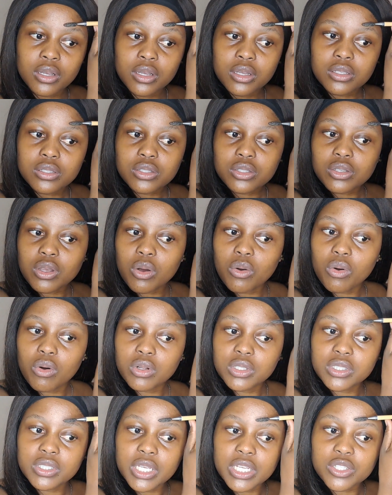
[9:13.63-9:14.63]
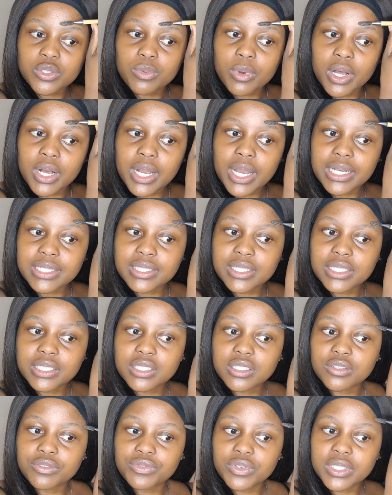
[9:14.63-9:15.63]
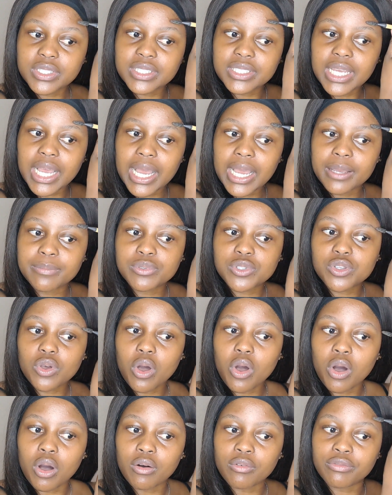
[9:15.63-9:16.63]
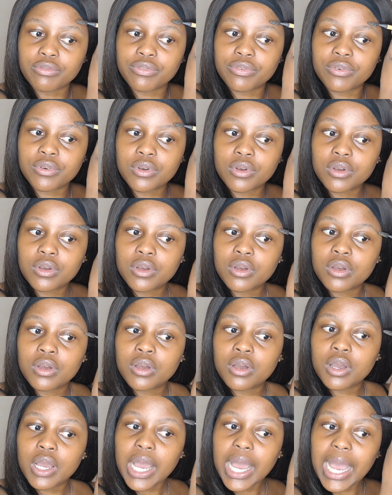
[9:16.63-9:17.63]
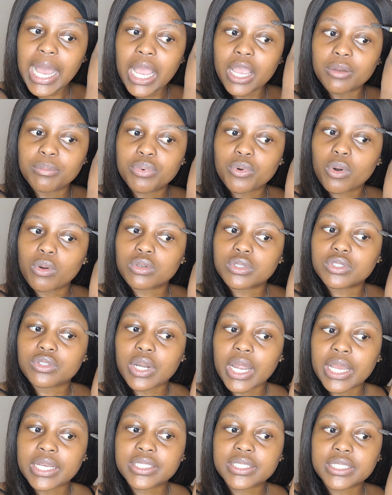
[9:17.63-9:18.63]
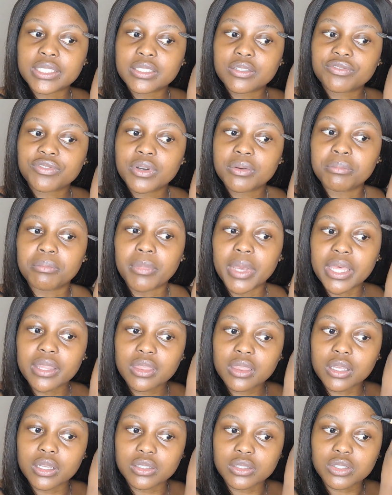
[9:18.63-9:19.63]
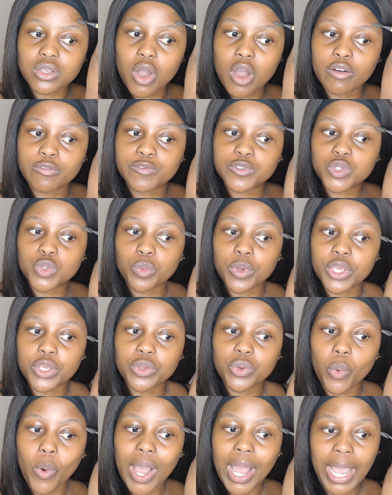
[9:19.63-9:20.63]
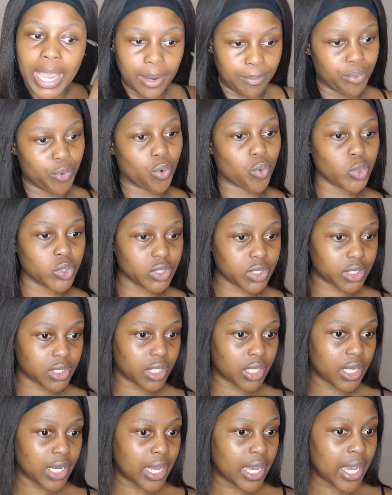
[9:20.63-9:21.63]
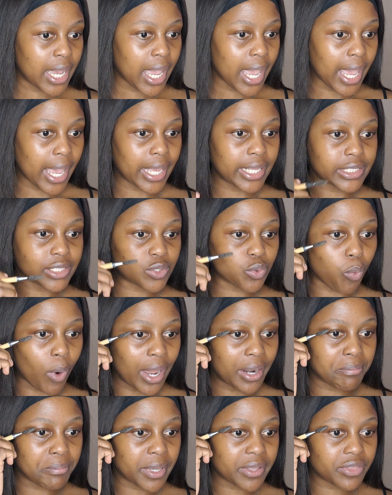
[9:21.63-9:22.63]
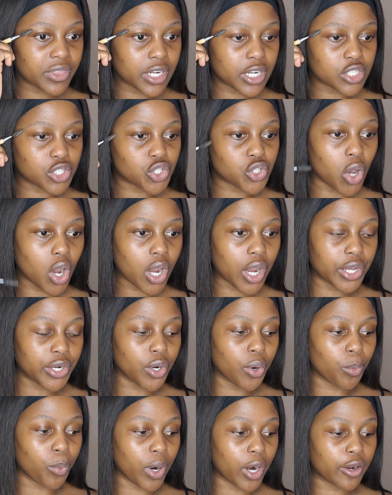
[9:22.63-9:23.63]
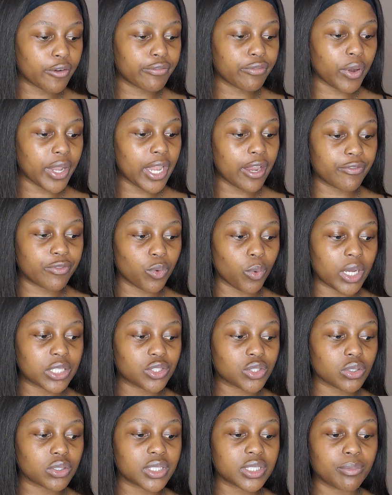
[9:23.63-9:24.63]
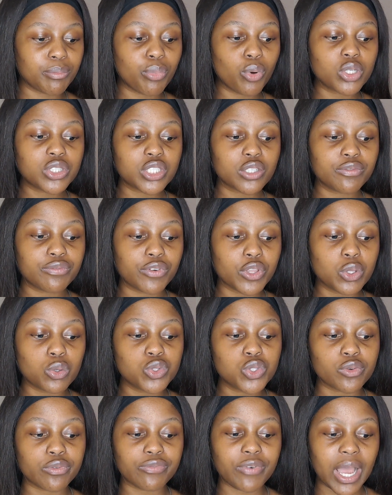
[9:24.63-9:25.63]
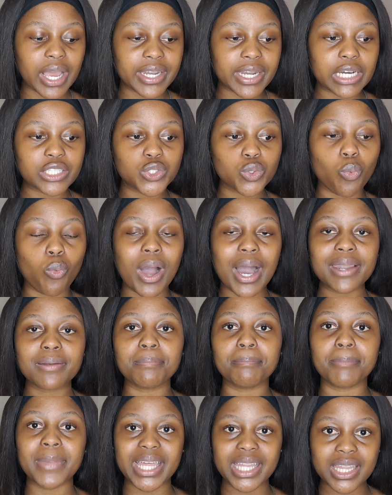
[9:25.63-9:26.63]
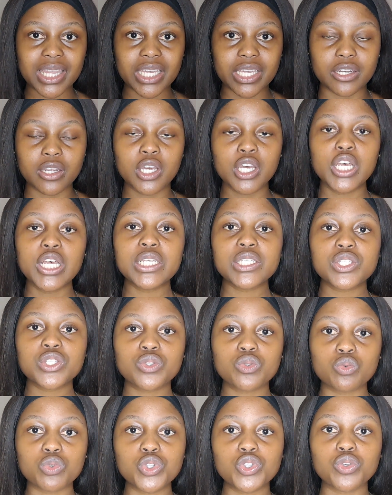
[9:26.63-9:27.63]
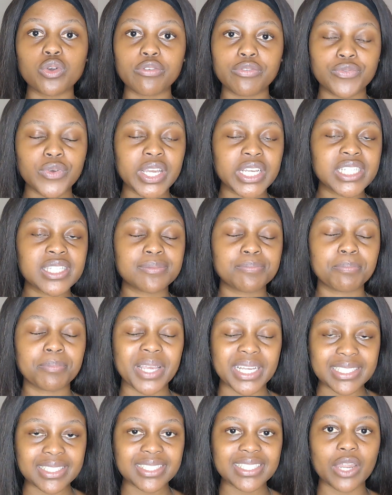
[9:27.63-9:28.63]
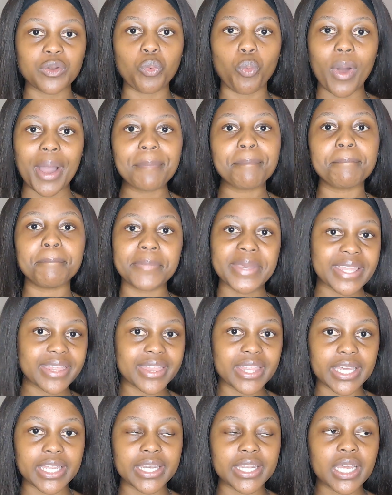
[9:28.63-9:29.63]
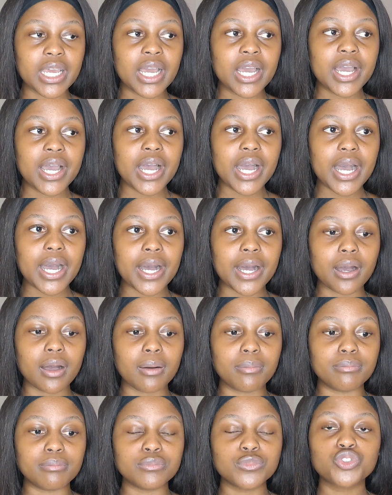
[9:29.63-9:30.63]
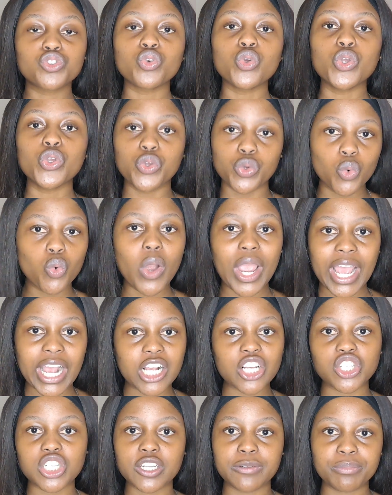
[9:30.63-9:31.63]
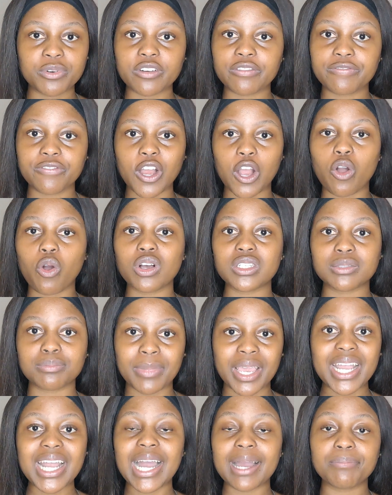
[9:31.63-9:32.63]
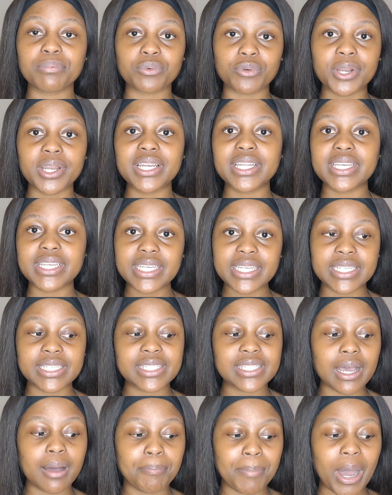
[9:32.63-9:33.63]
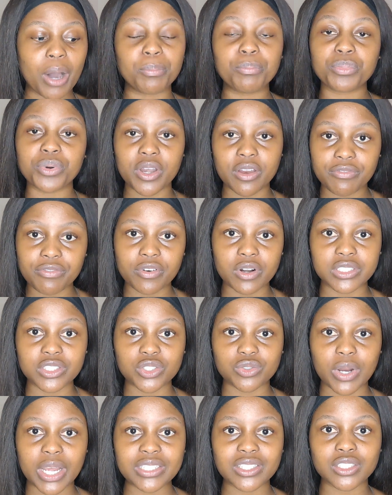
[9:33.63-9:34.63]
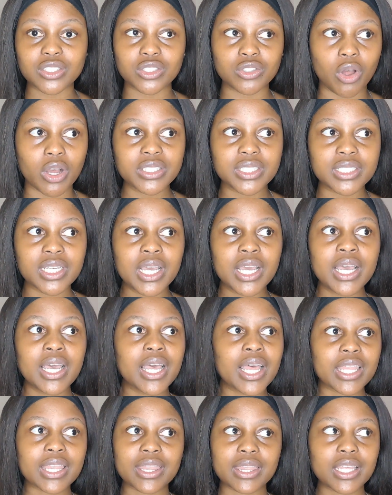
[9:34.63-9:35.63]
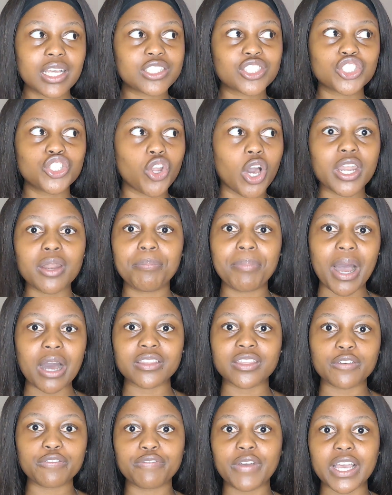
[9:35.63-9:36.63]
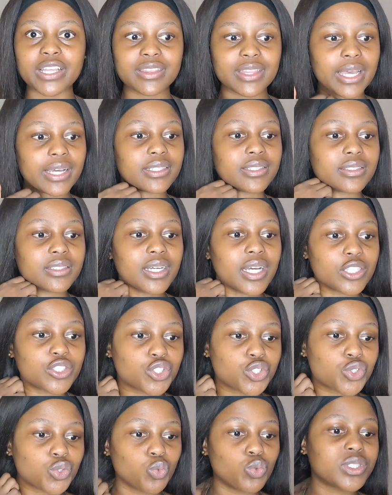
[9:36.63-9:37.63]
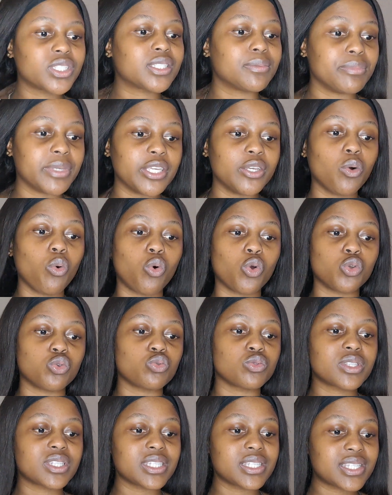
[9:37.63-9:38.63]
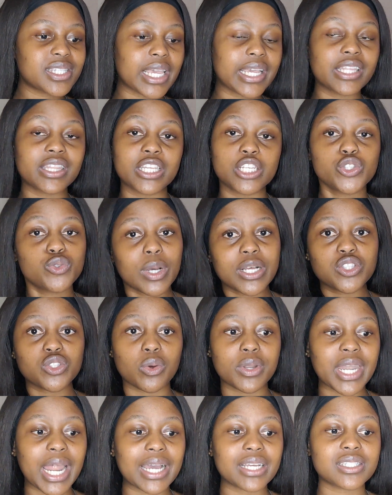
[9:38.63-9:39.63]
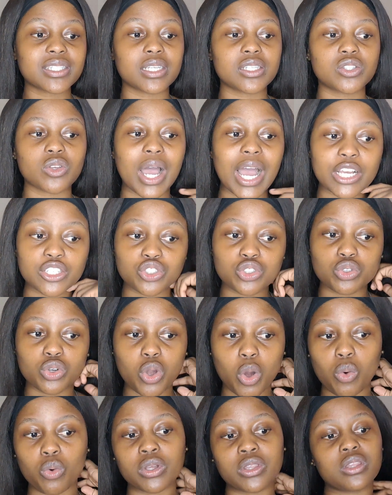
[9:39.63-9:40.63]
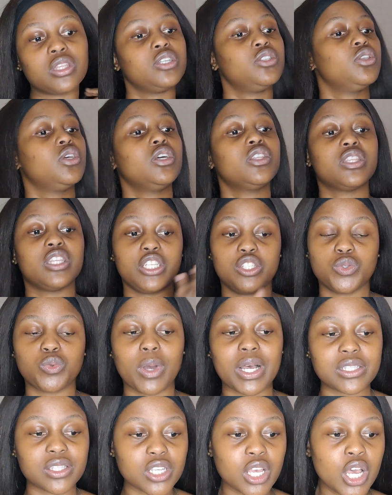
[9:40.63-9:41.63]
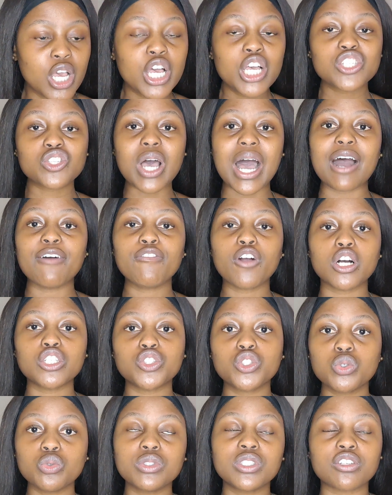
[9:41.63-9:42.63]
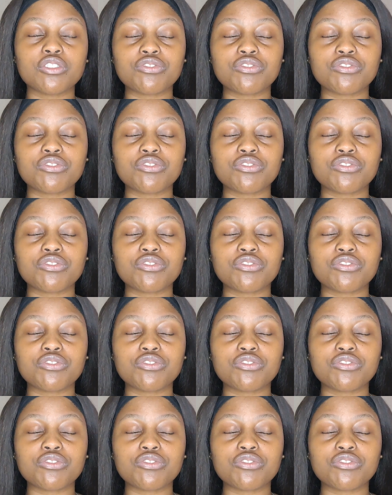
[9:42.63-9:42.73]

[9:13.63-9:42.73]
So also as well, guys, there's different types of eyebrows, right? And different methods of doing your eyebrows. And one method is not going to work for everyone. So it's important for you to find out what method suits your face best and what method do you actually prefer? Because makeup really is about preference, right? It's not about the fact that it suits me or Lucy saying these ones are nicer, so I should go with these ones. So I've got two